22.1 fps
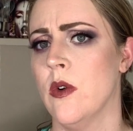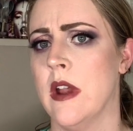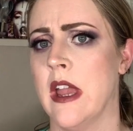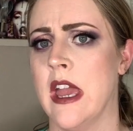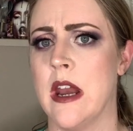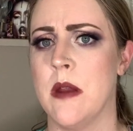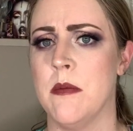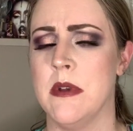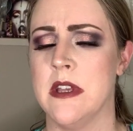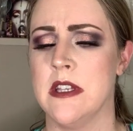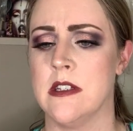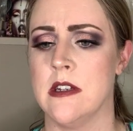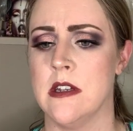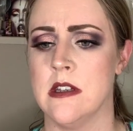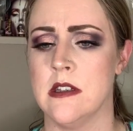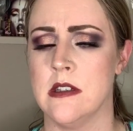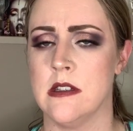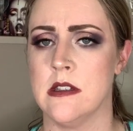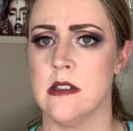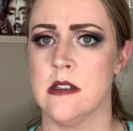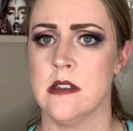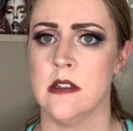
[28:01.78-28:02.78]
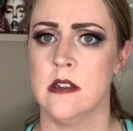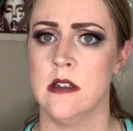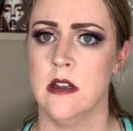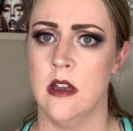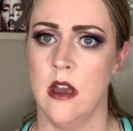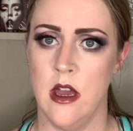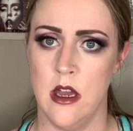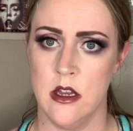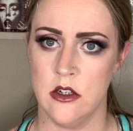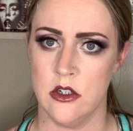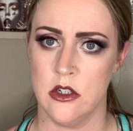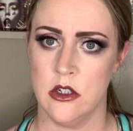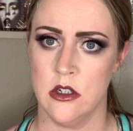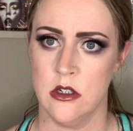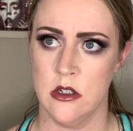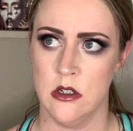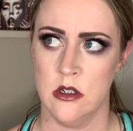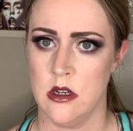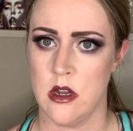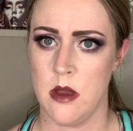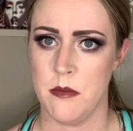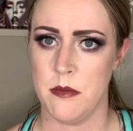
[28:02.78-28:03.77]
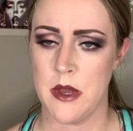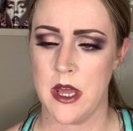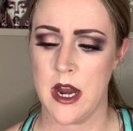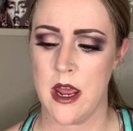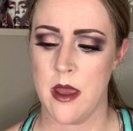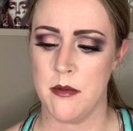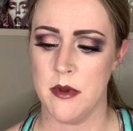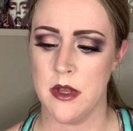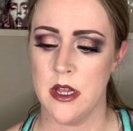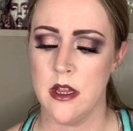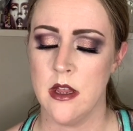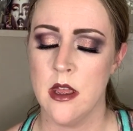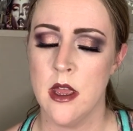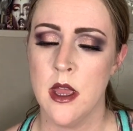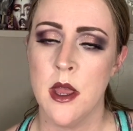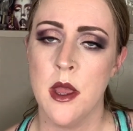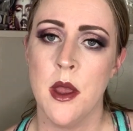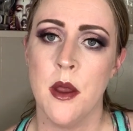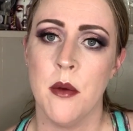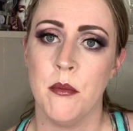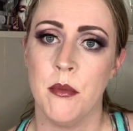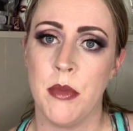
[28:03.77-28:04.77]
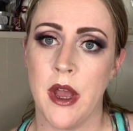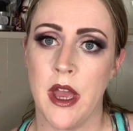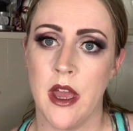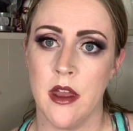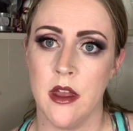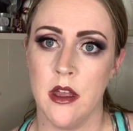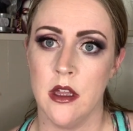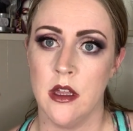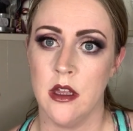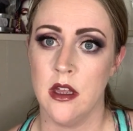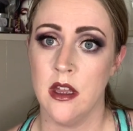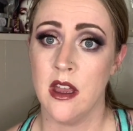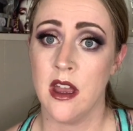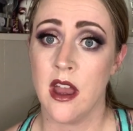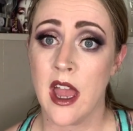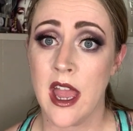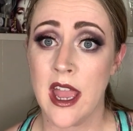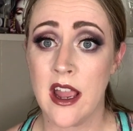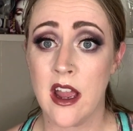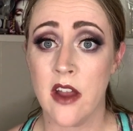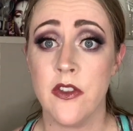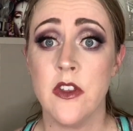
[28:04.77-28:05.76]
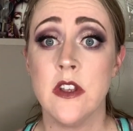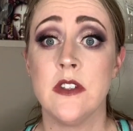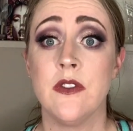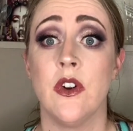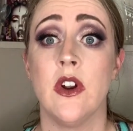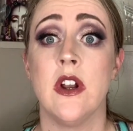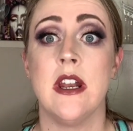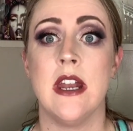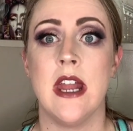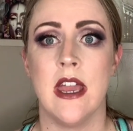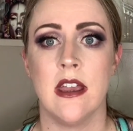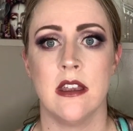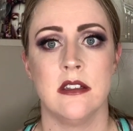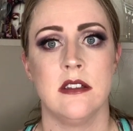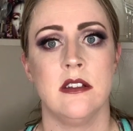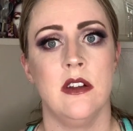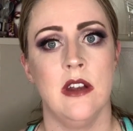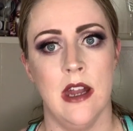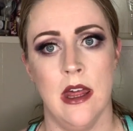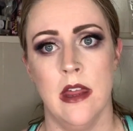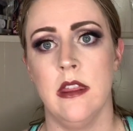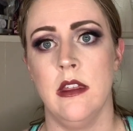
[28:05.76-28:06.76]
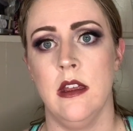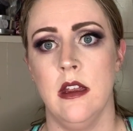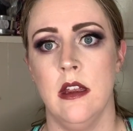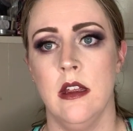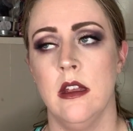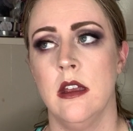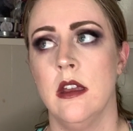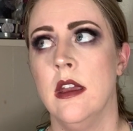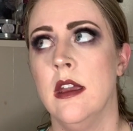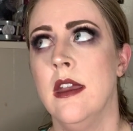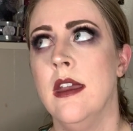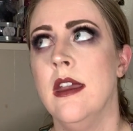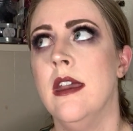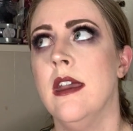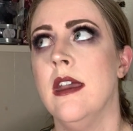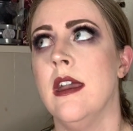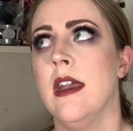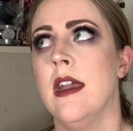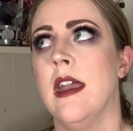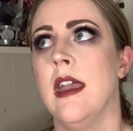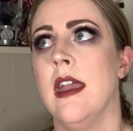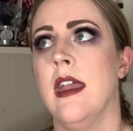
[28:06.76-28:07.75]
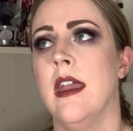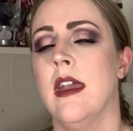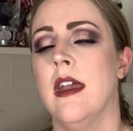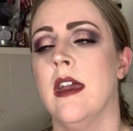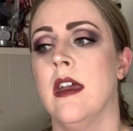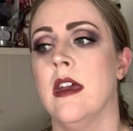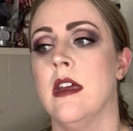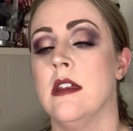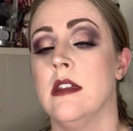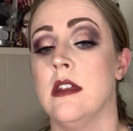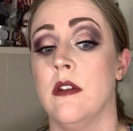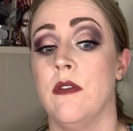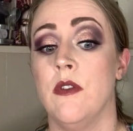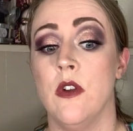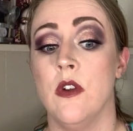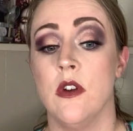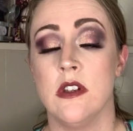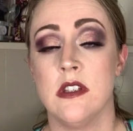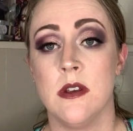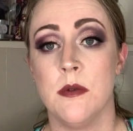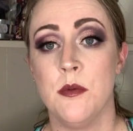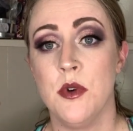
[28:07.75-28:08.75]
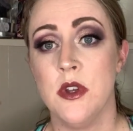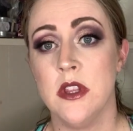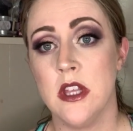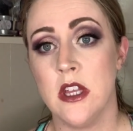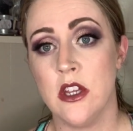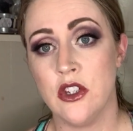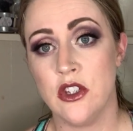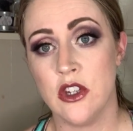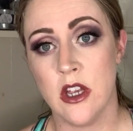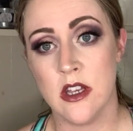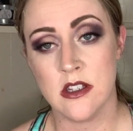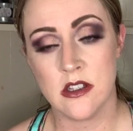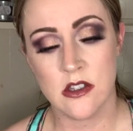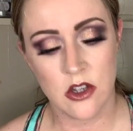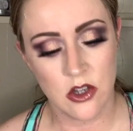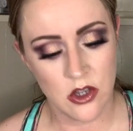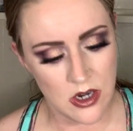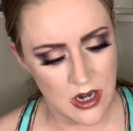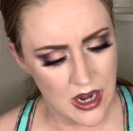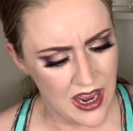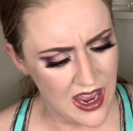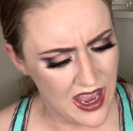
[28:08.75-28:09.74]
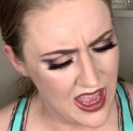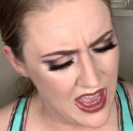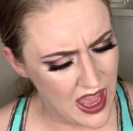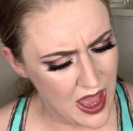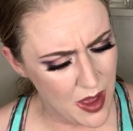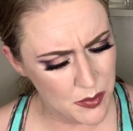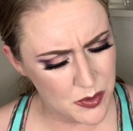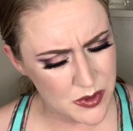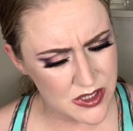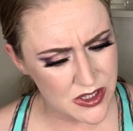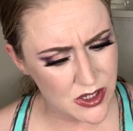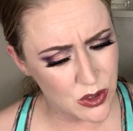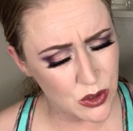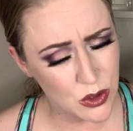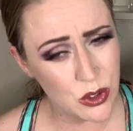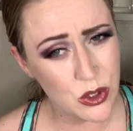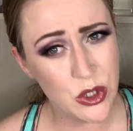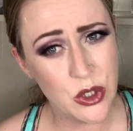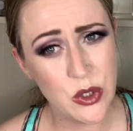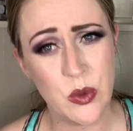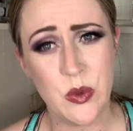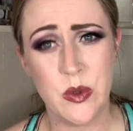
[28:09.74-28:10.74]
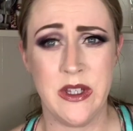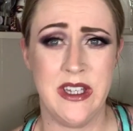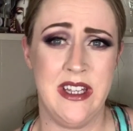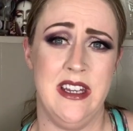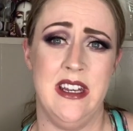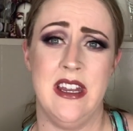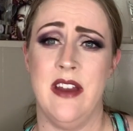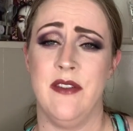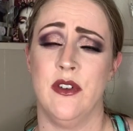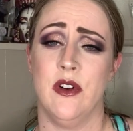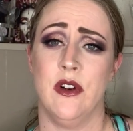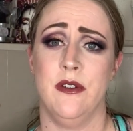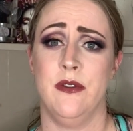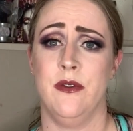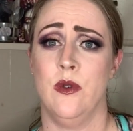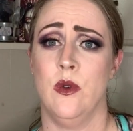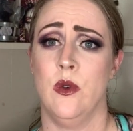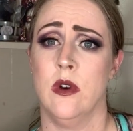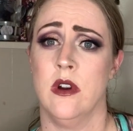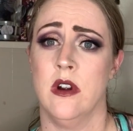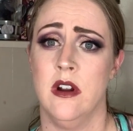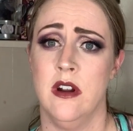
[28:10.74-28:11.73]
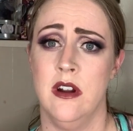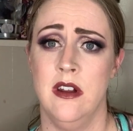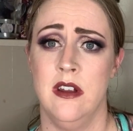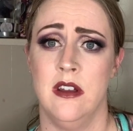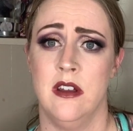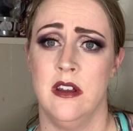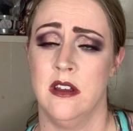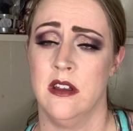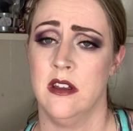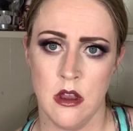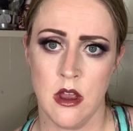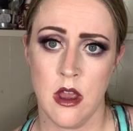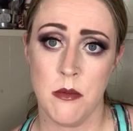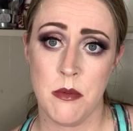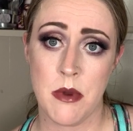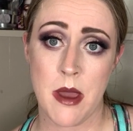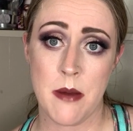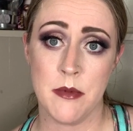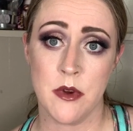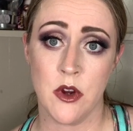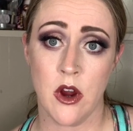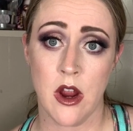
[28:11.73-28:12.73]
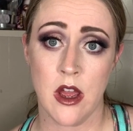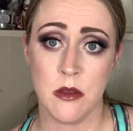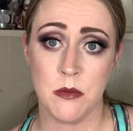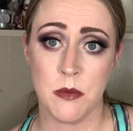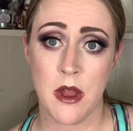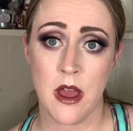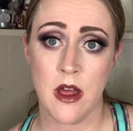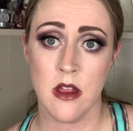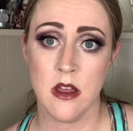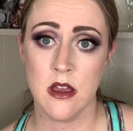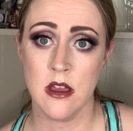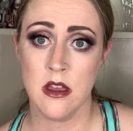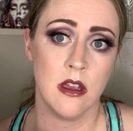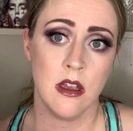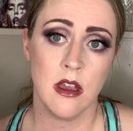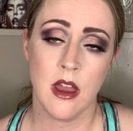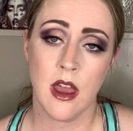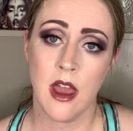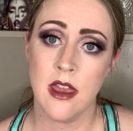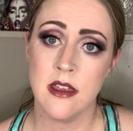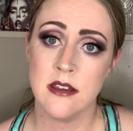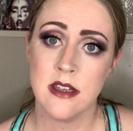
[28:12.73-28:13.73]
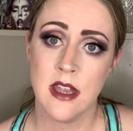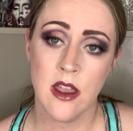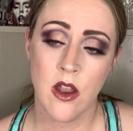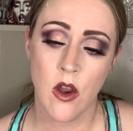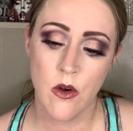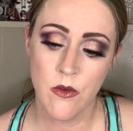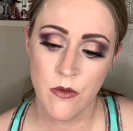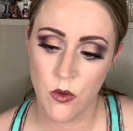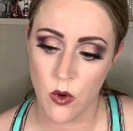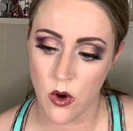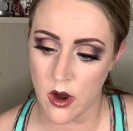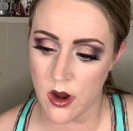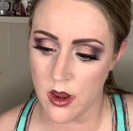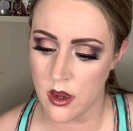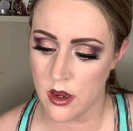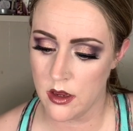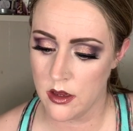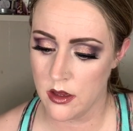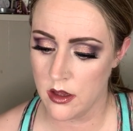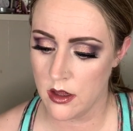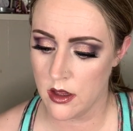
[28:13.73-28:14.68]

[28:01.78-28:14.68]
going out of business. Hush, not Bad Habit. But I got this for next to nothing. And if you're someone that just could absolutely never afford a Pat McGrath palette, I say go for it.